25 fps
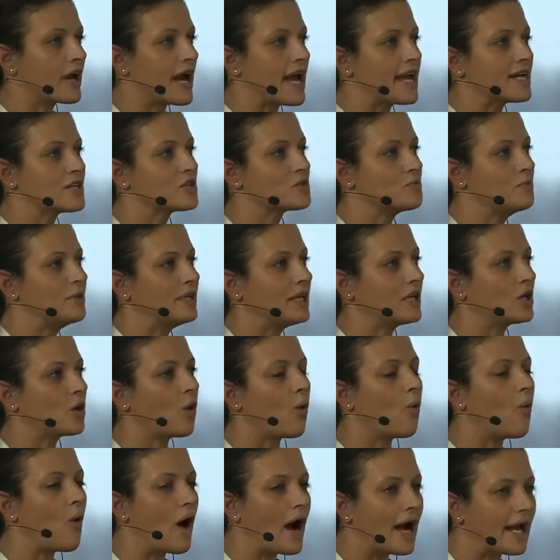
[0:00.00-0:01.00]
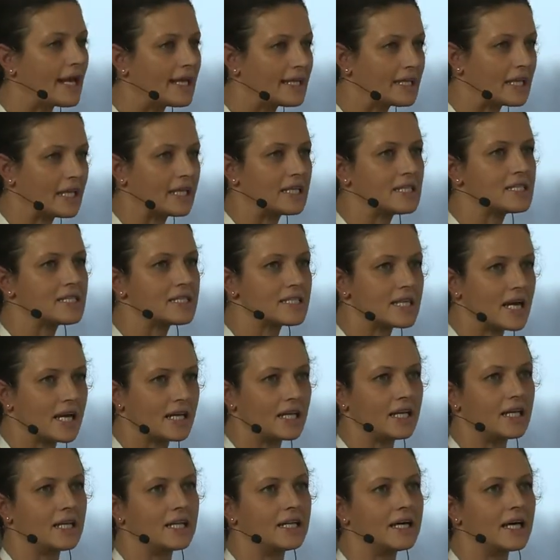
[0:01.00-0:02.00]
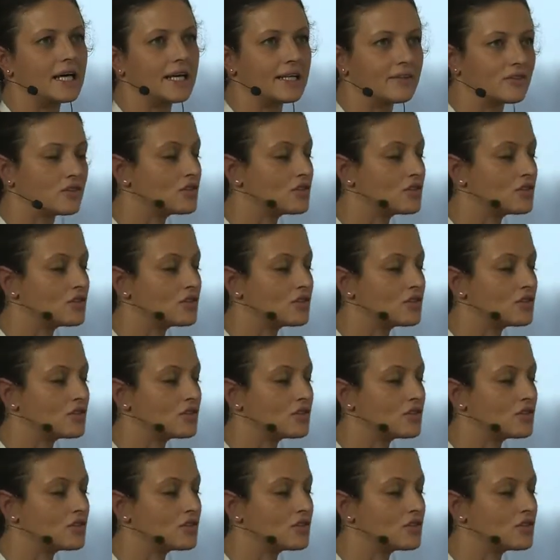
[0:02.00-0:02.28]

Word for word: has been widely studied in